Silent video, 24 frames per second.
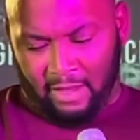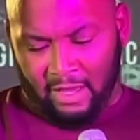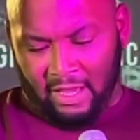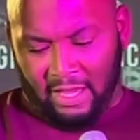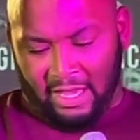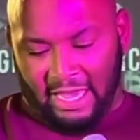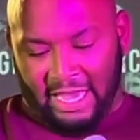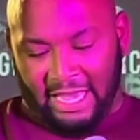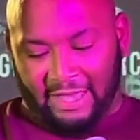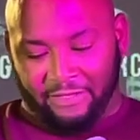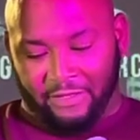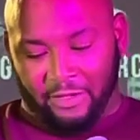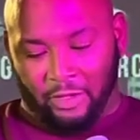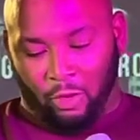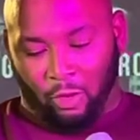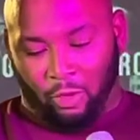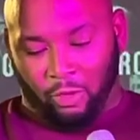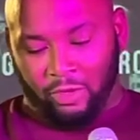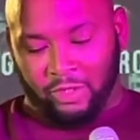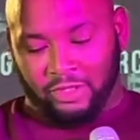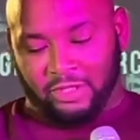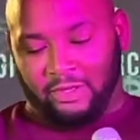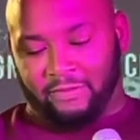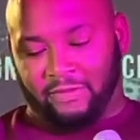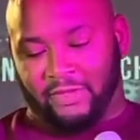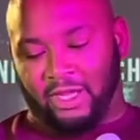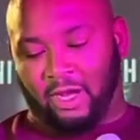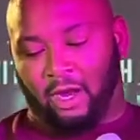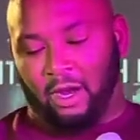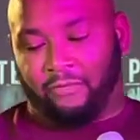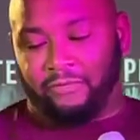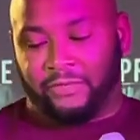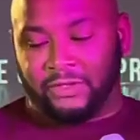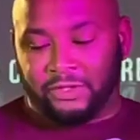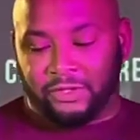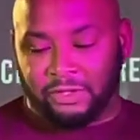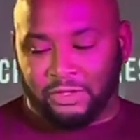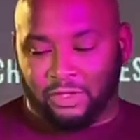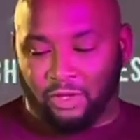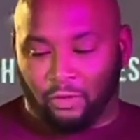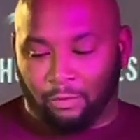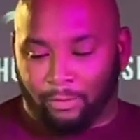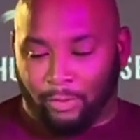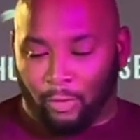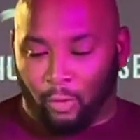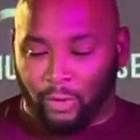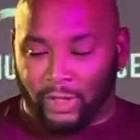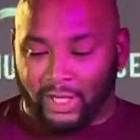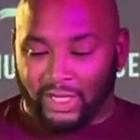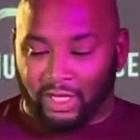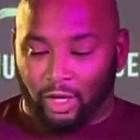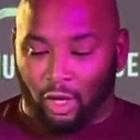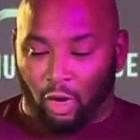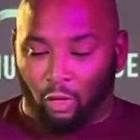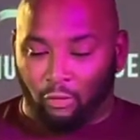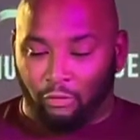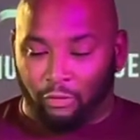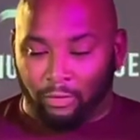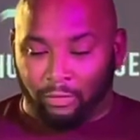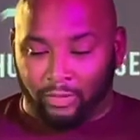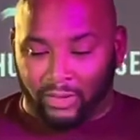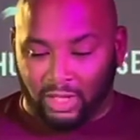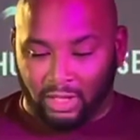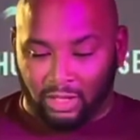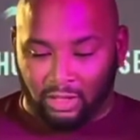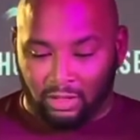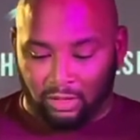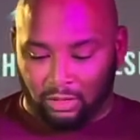and the orders of the officers appointed over me,